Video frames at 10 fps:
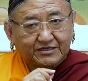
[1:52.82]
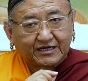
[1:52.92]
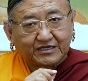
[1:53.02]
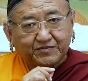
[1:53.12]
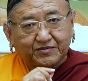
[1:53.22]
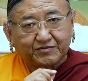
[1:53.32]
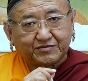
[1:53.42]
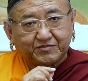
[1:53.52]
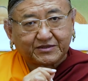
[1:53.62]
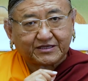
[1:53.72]
right from the
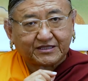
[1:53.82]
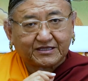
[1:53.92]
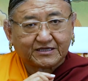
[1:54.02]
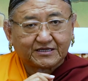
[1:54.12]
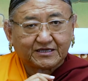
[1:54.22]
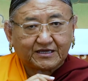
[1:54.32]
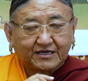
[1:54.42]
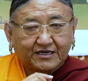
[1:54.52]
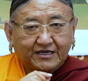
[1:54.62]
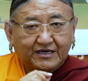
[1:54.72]
beginning,
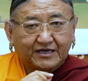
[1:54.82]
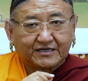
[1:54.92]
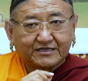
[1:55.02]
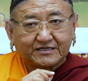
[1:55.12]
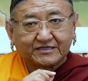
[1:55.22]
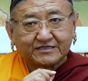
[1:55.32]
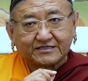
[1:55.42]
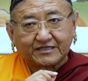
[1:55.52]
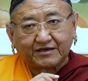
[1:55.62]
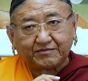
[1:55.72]
and it
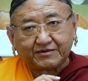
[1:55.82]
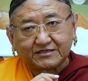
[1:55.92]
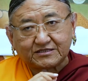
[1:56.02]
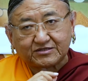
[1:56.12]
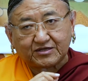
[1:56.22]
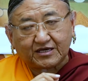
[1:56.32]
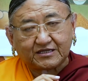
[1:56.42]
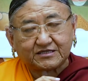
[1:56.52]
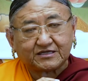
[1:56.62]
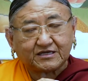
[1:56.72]
is never
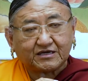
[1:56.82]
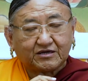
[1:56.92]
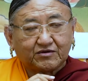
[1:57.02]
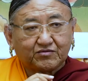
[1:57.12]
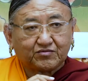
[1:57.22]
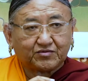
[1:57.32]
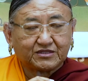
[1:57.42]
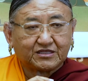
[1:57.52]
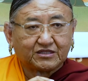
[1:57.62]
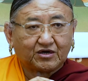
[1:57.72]
strained
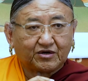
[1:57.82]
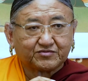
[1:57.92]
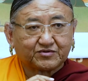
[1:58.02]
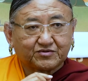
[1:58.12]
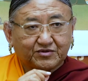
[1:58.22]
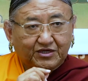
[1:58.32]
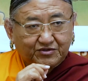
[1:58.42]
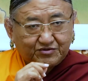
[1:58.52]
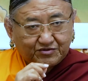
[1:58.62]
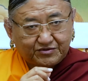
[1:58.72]
with the
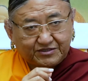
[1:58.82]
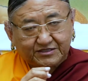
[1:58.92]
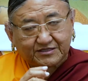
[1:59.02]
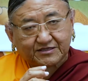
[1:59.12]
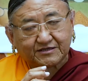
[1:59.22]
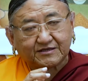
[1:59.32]
obscurations.